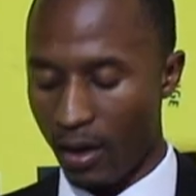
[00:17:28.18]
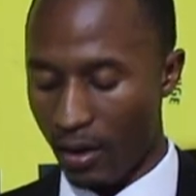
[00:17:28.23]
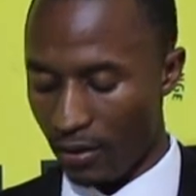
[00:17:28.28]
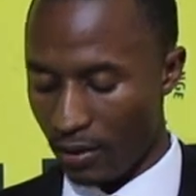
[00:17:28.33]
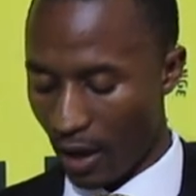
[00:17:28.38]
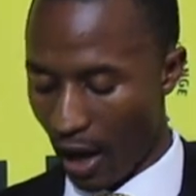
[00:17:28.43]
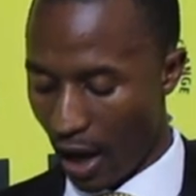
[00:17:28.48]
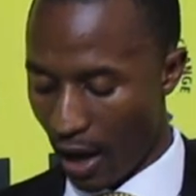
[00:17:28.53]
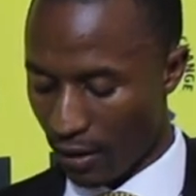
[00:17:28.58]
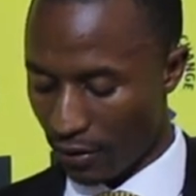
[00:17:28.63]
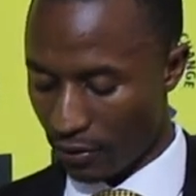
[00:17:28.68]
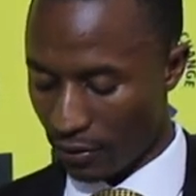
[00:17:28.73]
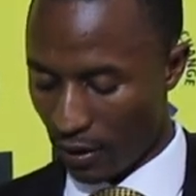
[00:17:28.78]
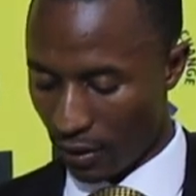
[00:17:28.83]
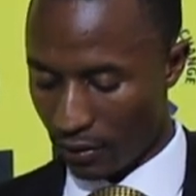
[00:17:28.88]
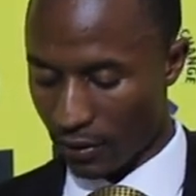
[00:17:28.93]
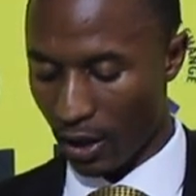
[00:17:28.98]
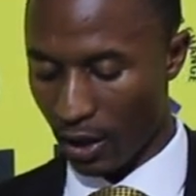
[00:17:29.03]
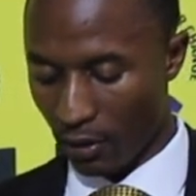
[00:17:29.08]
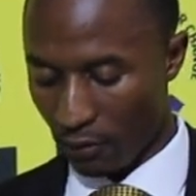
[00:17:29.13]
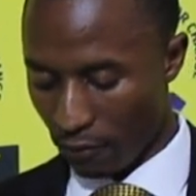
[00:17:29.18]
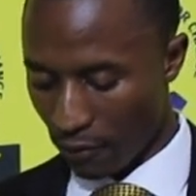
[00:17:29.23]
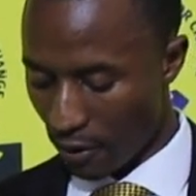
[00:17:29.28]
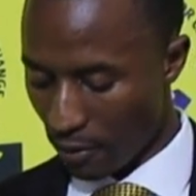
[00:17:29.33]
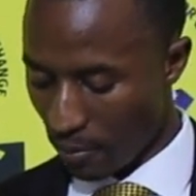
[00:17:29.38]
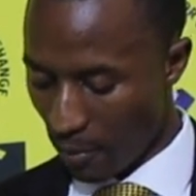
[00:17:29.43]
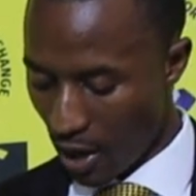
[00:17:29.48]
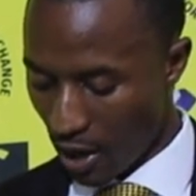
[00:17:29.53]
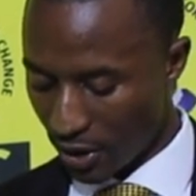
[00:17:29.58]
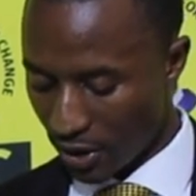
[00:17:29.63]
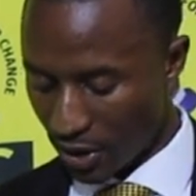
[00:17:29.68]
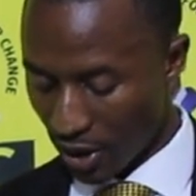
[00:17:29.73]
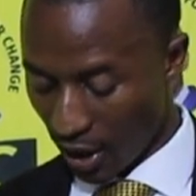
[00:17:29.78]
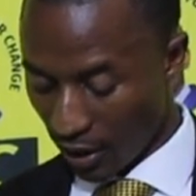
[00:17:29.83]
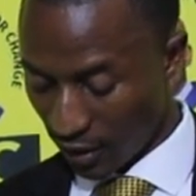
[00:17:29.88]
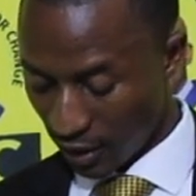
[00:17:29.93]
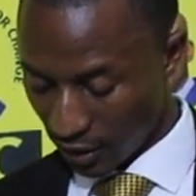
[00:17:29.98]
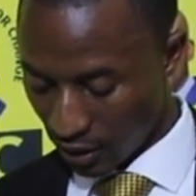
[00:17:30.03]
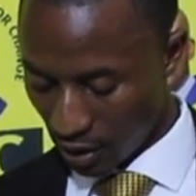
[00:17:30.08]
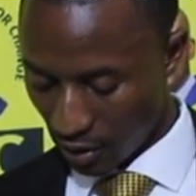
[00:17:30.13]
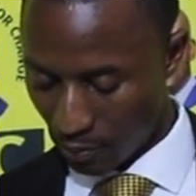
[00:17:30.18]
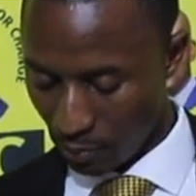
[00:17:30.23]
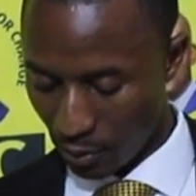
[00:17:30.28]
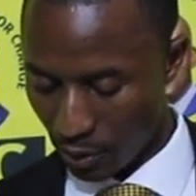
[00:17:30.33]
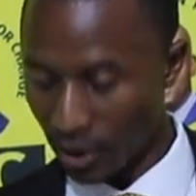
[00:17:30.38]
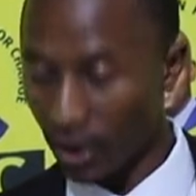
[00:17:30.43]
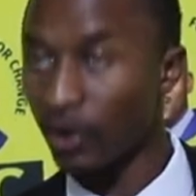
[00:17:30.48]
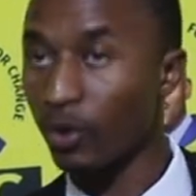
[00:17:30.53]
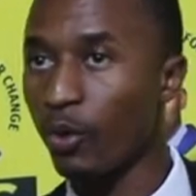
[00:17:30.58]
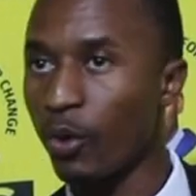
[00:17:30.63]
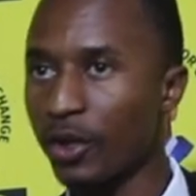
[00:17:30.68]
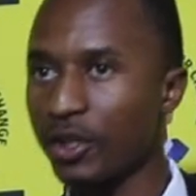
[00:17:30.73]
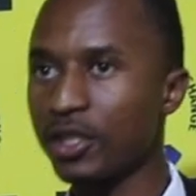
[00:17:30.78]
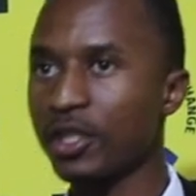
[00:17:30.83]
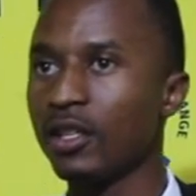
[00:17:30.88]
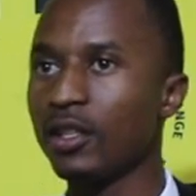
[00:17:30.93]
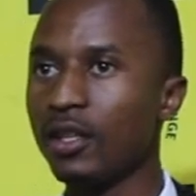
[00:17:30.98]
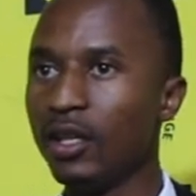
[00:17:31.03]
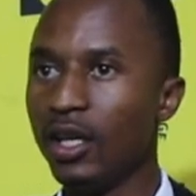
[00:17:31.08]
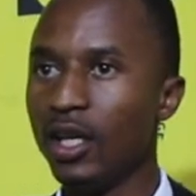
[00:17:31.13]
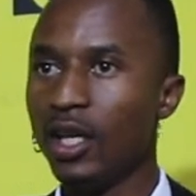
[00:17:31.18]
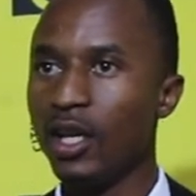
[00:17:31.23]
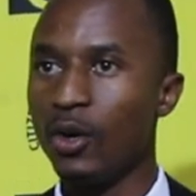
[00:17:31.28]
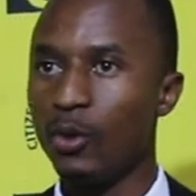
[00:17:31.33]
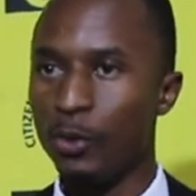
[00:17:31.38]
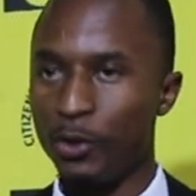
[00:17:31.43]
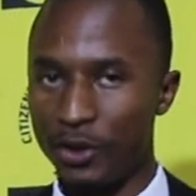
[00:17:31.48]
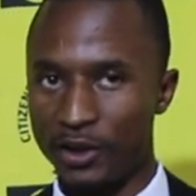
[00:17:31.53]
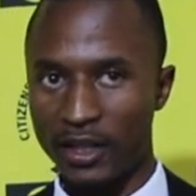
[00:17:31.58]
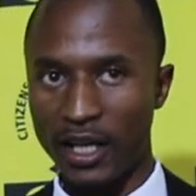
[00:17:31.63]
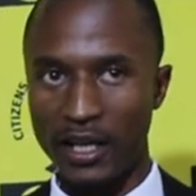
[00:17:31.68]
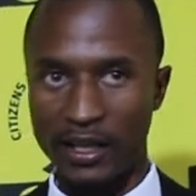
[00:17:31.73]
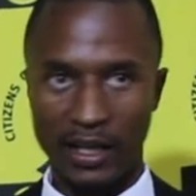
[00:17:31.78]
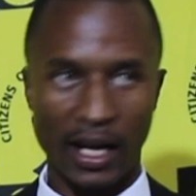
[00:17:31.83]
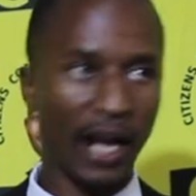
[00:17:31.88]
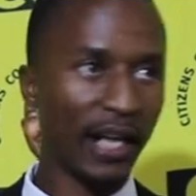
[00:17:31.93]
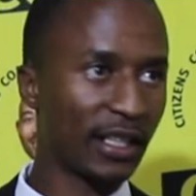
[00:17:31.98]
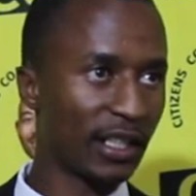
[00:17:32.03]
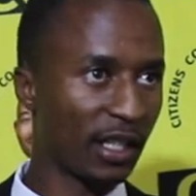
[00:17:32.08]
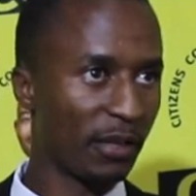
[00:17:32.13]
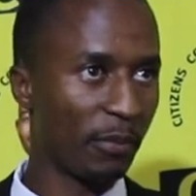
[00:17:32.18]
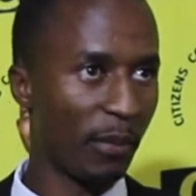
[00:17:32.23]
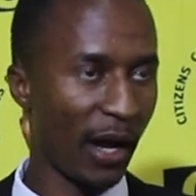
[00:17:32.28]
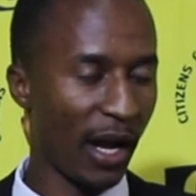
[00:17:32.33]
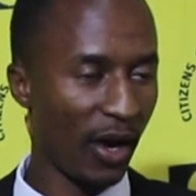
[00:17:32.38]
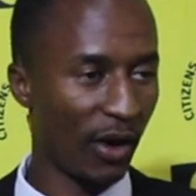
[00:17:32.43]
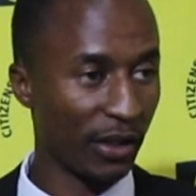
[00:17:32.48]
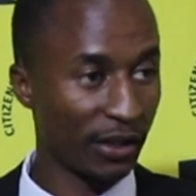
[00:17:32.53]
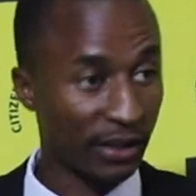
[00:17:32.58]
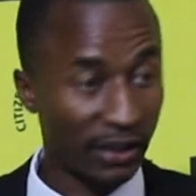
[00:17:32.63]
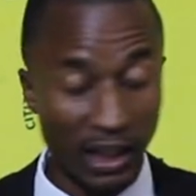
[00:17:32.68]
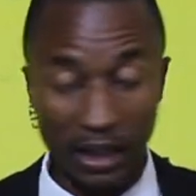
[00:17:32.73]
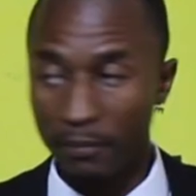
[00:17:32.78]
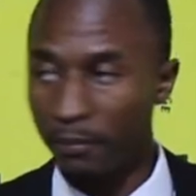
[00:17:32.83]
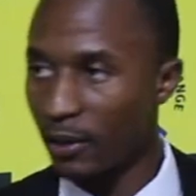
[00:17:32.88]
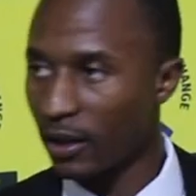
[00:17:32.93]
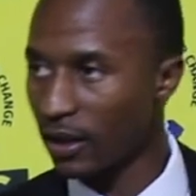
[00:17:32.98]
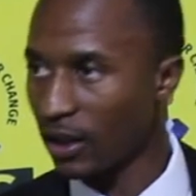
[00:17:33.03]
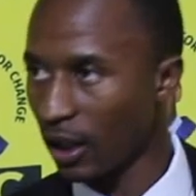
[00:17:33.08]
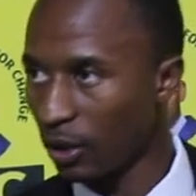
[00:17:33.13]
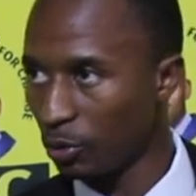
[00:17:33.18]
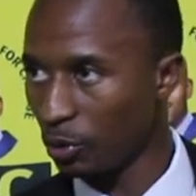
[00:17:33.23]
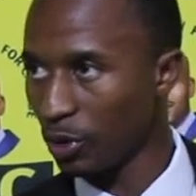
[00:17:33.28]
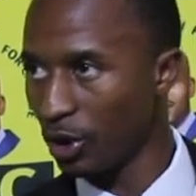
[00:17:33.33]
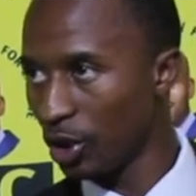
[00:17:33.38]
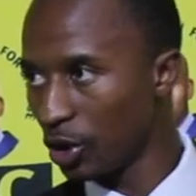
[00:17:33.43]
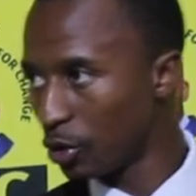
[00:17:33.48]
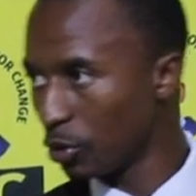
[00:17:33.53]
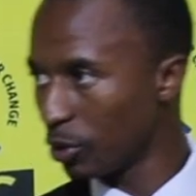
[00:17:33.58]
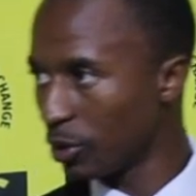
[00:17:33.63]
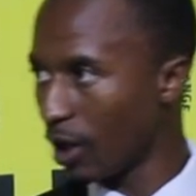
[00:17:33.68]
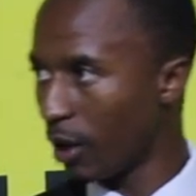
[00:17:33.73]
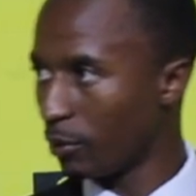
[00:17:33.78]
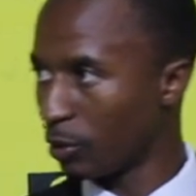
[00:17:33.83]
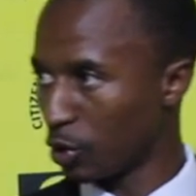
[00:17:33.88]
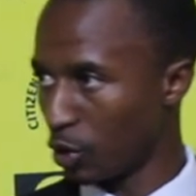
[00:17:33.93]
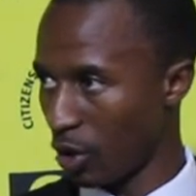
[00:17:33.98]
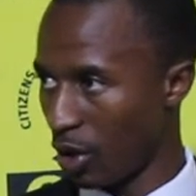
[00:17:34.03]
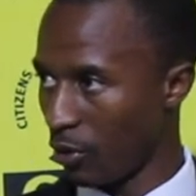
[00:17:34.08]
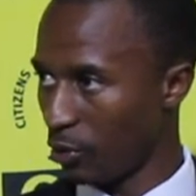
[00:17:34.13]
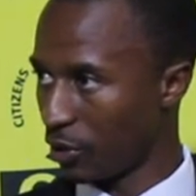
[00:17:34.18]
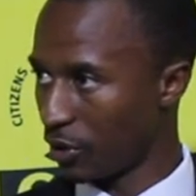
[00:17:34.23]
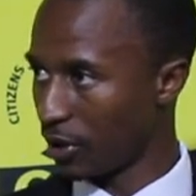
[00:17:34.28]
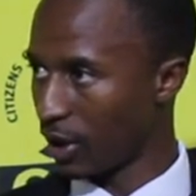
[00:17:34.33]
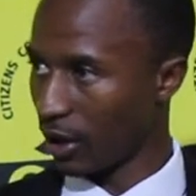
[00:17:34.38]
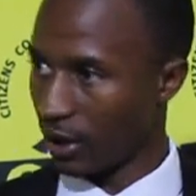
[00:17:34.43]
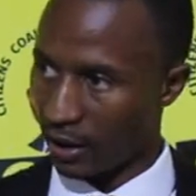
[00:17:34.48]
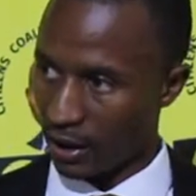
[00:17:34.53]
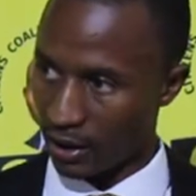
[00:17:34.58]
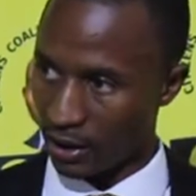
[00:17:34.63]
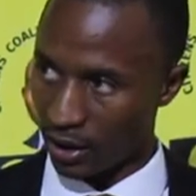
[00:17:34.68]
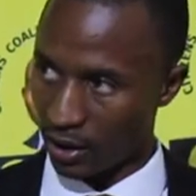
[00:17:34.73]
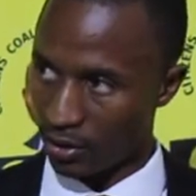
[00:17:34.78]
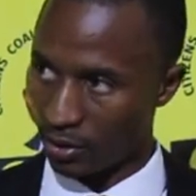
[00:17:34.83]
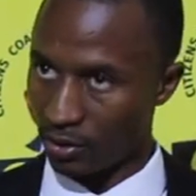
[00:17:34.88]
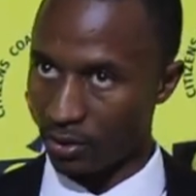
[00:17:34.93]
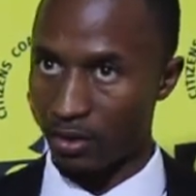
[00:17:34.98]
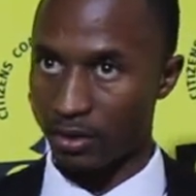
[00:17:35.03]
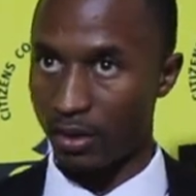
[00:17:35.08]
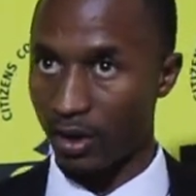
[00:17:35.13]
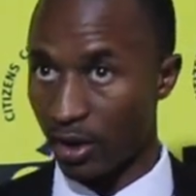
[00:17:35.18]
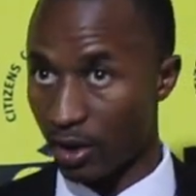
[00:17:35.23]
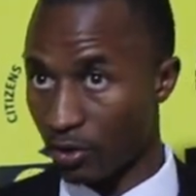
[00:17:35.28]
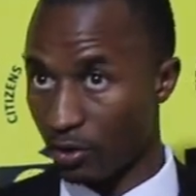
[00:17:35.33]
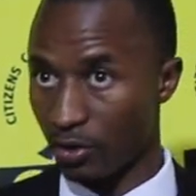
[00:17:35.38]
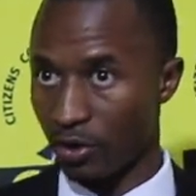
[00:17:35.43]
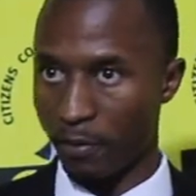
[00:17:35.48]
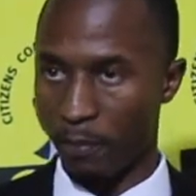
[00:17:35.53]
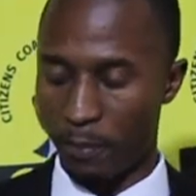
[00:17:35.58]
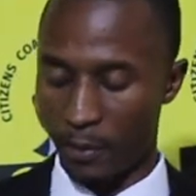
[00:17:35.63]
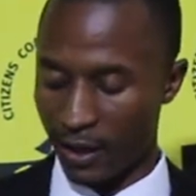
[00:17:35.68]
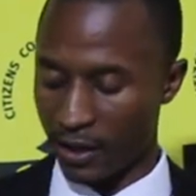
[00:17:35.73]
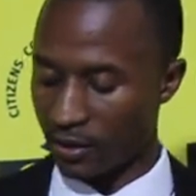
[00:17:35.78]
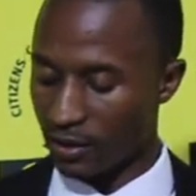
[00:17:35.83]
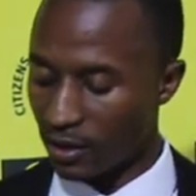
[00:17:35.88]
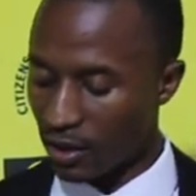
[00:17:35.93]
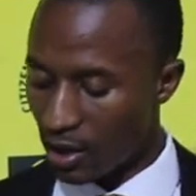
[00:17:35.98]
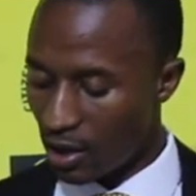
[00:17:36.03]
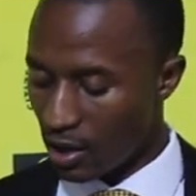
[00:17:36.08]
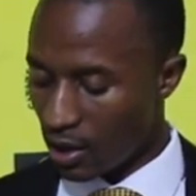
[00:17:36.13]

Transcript: Thank you very much. That's an important question. We stand guided by our statement that we issued. I'm sure we circulated it to the press.